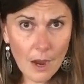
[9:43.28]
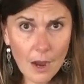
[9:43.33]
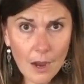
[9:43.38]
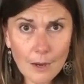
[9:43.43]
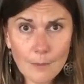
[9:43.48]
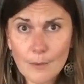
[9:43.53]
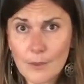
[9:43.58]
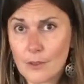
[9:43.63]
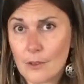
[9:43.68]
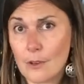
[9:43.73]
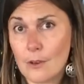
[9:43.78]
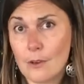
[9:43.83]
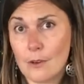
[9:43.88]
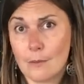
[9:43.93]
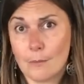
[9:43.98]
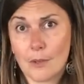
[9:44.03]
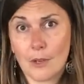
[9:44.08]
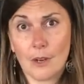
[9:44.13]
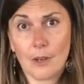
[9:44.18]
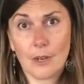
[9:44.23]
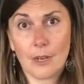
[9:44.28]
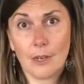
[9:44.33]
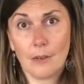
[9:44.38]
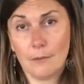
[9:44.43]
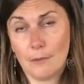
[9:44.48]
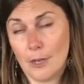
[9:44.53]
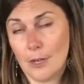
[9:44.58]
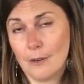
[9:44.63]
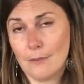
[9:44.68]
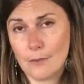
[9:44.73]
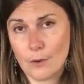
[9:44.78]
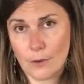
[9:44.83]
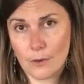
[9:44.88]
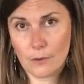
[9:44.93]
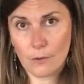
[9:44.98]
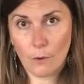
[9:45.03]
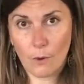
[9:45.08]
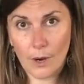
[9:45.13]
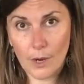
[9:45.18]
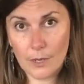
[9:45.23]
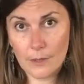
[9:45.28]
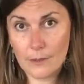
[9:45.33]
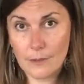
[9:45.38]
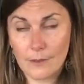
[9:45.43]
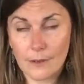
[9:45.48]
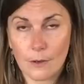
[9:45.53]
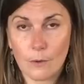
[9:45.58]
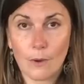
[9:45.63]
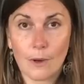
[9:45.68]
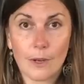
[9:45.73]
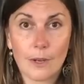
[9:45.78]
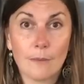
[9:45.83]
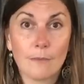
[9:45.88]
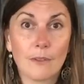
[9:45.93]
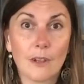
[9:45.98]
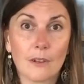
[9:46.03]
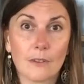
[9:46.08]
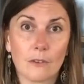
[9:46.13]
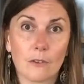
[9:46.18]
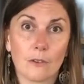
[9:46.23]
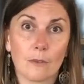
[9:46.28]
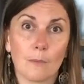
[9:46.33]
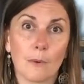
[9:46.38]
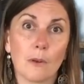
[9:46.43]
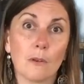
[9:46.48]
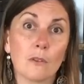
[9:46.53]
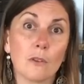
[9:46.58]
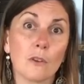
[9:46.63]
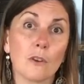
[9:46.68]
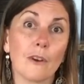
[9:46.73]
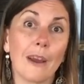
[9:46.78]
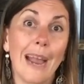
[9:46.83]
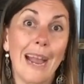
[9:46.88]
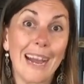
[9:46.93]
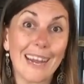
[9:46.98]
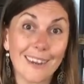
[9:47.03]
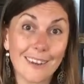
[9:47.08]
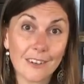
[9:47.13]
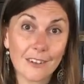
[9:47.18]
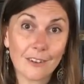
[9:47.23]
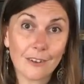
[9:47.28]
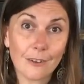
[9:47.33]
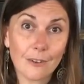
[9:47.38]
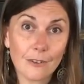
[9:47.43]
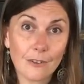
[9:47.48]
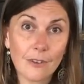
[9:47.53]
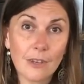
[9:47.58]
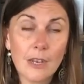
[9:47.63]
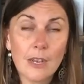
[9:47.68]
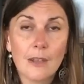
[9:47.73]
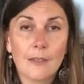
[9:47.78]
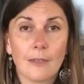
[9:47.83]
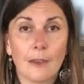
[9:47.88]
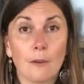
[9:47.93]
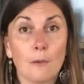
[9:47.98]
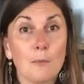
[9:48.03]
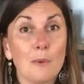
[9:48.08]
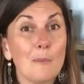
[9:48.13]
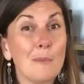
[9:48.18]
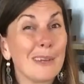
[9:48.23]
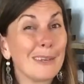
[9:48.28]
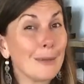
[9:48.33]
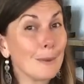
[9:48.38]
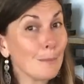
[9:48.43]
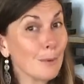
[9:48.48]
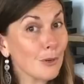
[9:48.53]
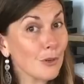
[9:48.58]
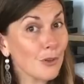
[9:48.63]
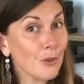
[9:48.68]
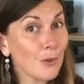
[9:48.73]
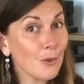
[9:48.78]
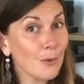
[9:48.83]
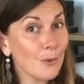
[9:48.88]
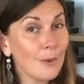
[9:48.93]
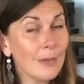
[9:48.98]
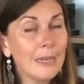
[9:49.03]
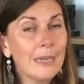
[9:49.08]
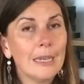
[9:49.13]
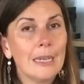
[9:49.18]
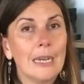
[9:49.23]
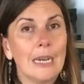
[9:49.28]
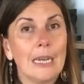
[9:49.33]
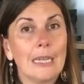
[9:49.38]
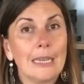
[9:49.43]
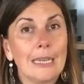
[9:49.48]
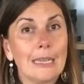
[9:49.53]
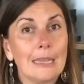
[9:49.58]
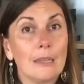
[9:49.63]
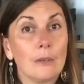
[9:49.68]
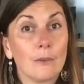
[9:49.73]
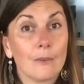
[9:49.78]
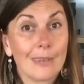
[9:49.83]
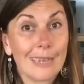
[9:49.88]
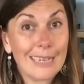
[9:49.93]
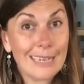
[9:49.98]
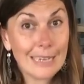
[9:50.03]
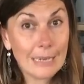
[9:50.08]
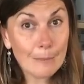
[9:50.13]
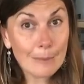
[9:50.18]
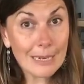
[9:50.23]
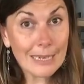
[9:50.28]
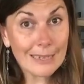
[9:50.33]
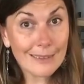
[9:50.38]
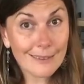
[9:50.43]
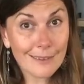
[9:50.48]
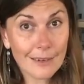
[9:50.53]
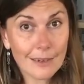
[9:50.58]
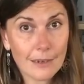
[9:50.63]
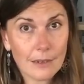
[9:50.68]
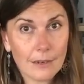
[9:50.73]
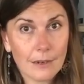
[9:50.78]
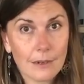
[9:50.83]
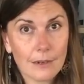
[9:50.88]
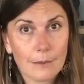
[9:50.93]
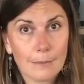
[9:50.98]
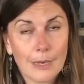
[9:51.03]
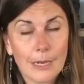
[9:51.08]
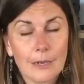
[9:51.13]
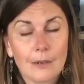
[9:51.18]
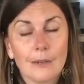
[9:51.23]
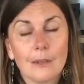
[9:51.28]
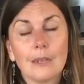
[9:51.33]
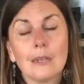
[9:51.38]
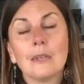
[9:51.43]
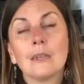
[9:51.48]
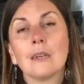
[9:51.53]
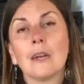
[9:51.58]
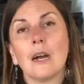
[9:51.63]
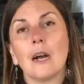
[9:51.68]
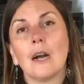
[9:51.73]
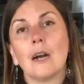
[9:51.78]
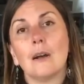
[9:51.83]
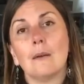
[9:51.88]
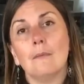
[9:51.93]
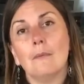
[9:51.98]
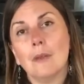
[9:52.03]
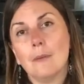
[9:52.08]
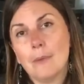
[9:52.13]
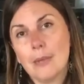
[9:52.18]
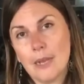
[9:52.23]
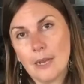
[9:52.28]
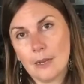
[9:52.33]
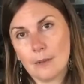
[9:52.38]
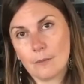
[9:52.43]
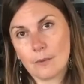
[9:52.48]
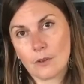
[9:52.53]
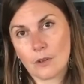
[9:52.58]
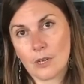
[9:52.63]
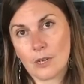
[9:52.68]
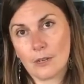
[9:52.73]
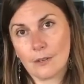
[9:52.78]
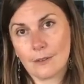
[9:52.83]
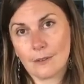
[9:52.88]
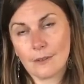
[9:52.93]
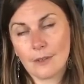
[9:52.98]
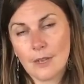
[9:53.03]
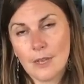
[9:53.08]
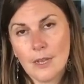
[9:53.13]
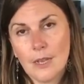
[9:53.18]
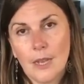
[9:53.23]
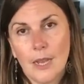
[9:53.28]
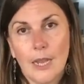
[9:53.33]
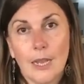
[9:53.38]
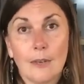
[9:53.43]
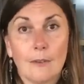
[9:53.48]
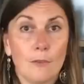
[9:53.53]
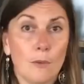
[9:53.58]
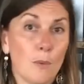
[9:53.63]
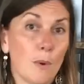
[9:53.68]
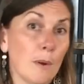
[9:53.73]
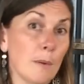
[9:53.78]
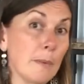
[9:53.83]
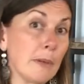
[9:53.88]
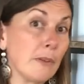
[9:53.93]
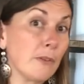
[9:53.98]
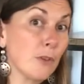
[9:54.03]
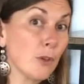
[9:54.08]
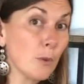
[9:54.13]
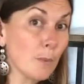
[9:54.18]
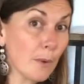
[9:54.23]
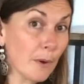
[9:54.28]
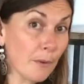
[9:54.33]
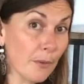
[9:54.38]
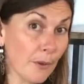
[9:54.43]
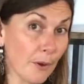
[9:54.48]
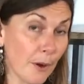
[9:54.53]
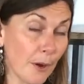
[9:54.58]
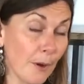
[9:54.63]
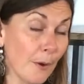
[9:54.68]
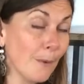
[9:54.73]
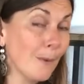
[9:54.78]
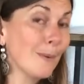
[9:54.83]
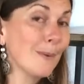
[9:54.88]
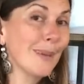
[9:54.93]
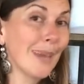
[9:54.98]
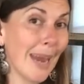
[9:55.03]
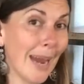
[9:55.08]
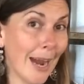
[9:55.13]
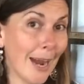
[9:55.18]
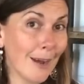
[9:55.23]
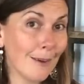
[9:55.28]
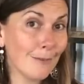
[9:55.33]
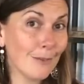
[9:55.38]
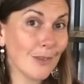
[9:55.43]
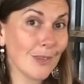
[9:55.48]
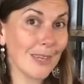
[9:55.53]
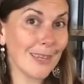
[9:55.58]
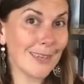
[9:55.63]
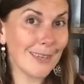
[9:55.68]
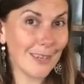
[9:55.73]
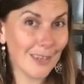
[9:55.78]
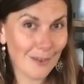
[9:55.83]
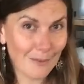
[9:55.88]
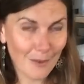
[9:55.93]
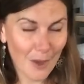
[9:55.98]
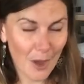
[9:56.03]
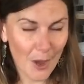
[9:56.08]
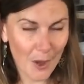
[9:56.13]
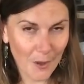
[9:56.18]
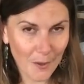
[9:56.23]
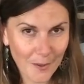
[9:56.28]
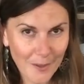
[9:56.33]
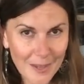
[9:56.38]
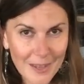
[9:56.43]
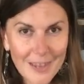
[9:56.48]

Um, so I'm talking, you know, of course, quads and quad hip flexors, but also your adductors. That would be my number two. And then those I T bands, like I talked about, uh, maybe hamstrings, and if you want to be super thorough, calves and T F L.